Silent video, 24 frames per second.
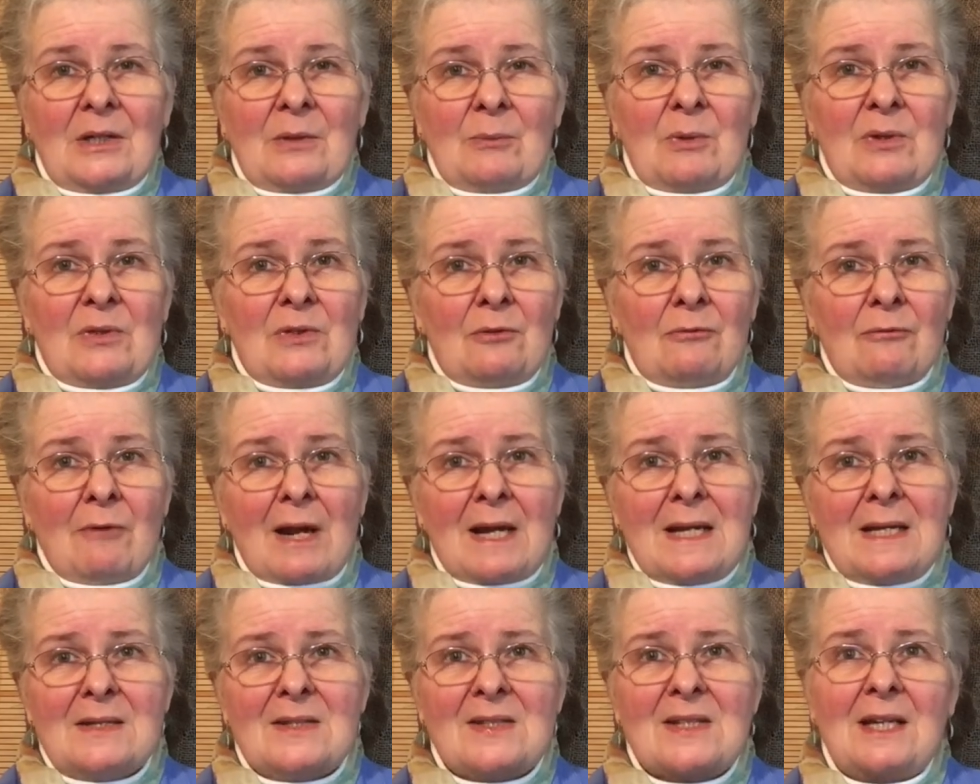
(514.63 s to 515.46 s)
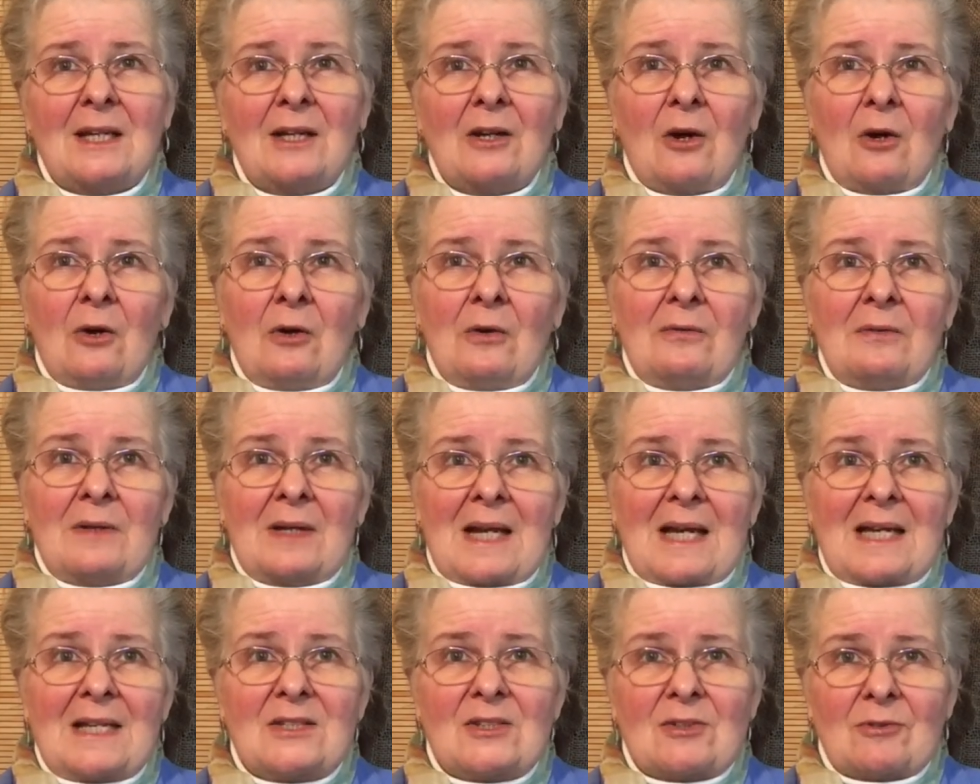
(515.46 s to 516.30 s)
With the raising of
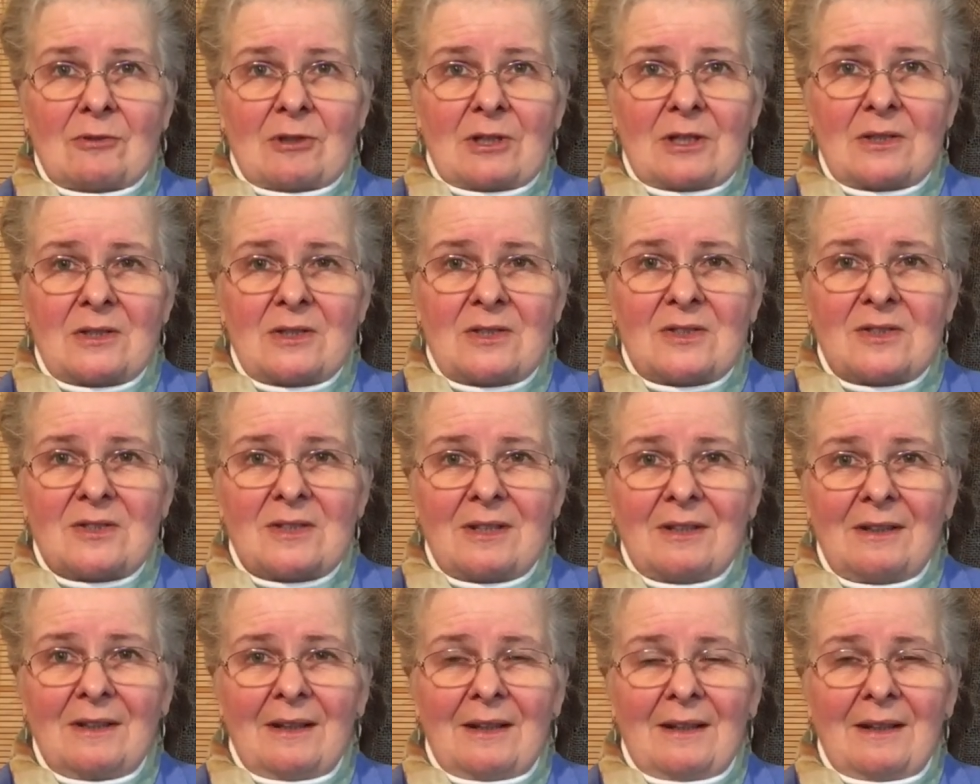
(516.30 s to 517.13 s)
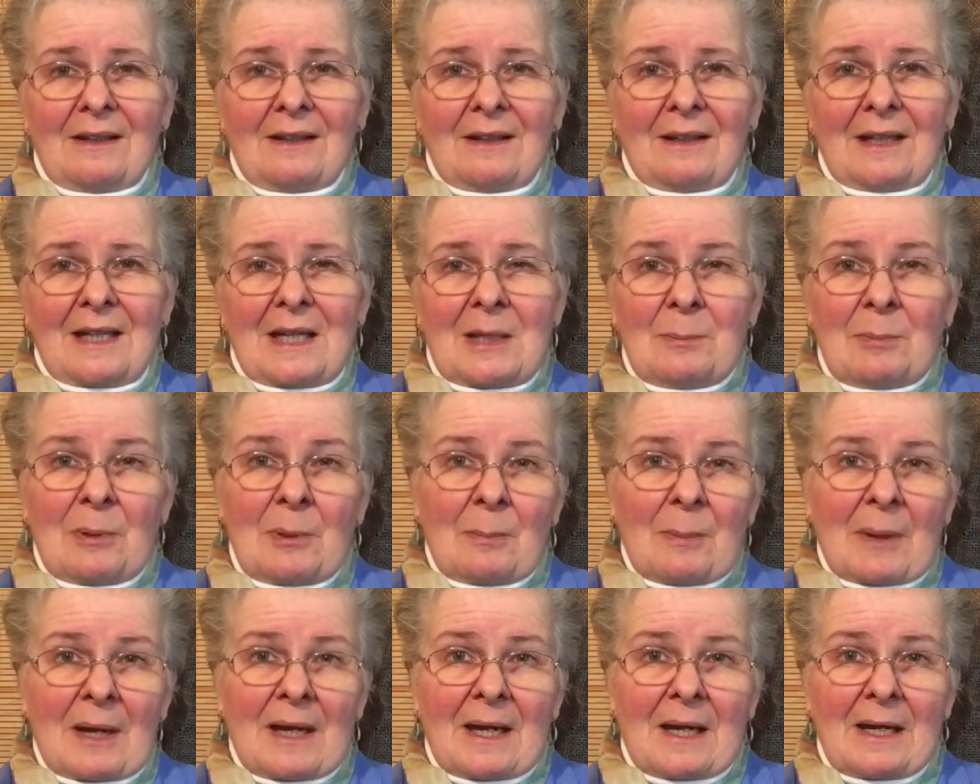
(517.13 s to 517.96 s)
Lazarus, he
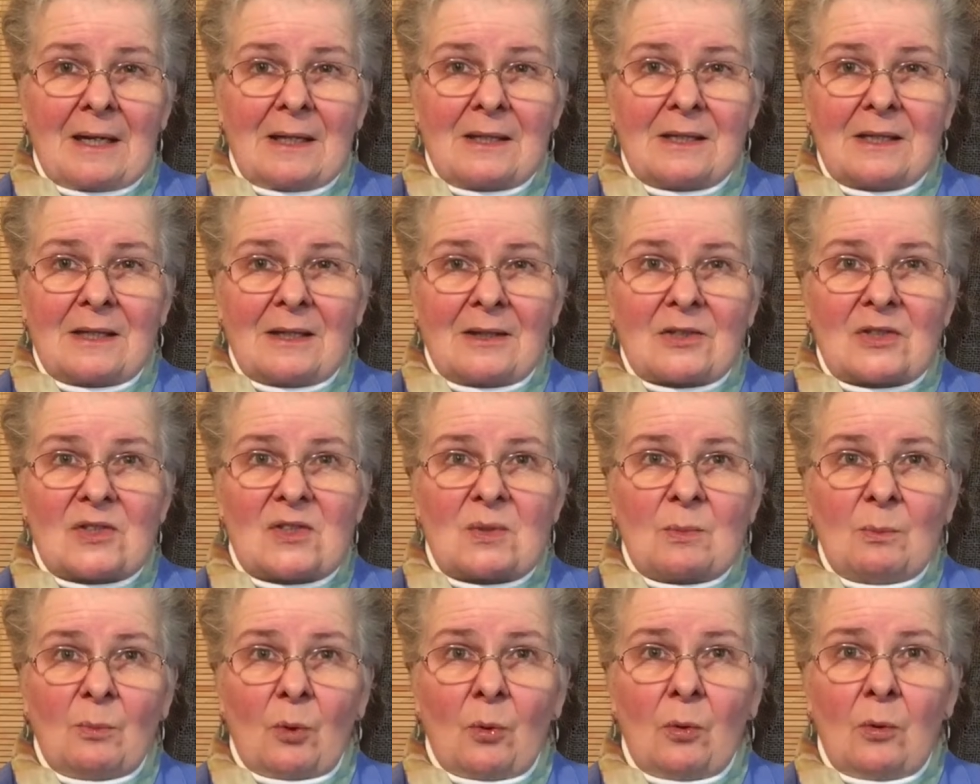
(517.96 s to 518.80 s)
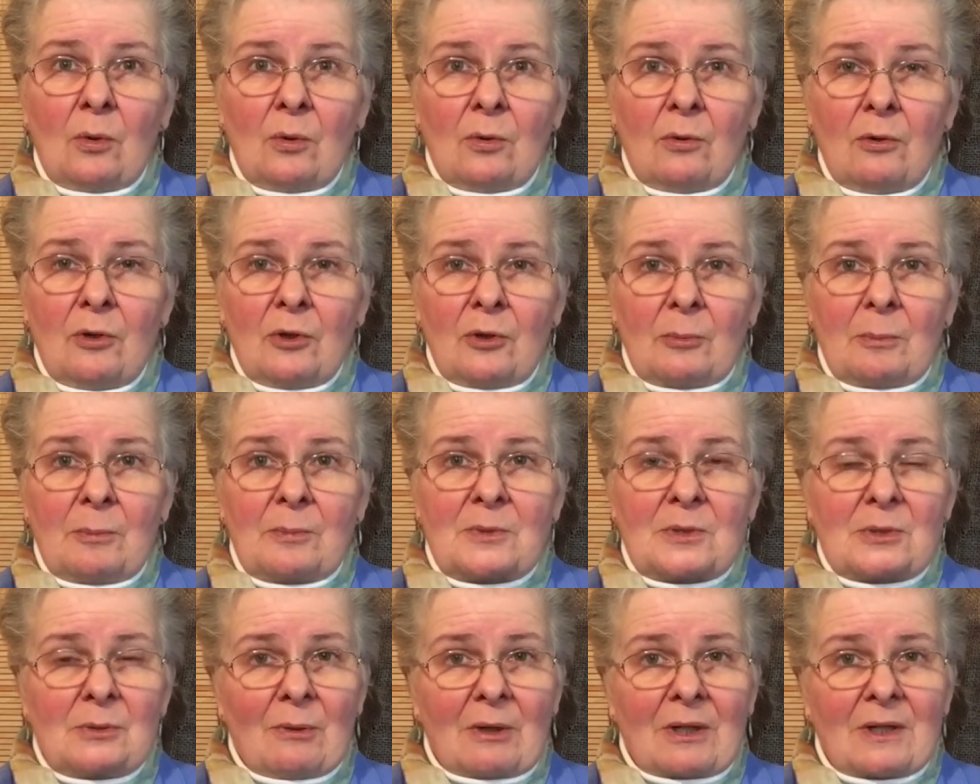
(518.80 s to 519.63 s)
prepared a small group
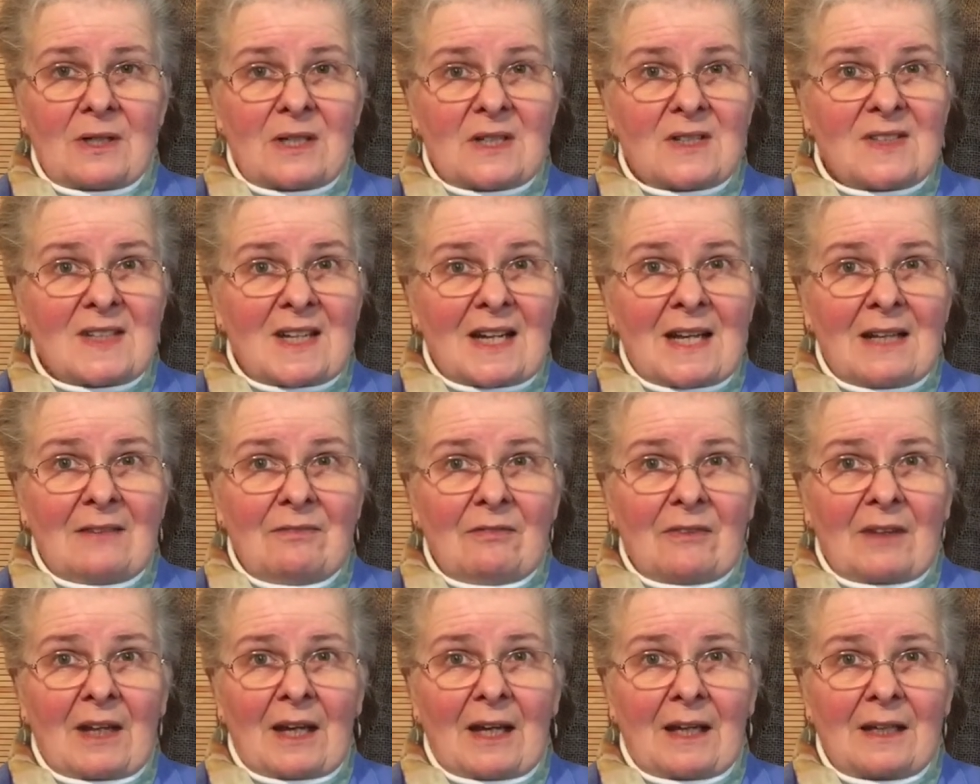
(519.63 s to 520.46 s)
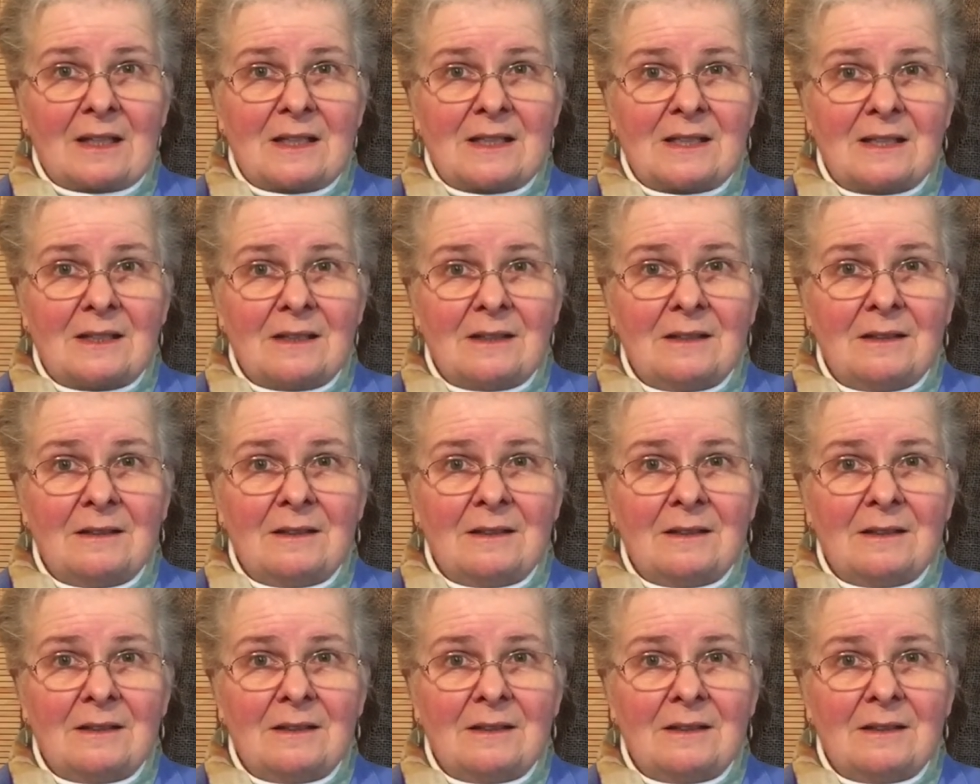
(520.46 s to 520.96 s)
to understand that.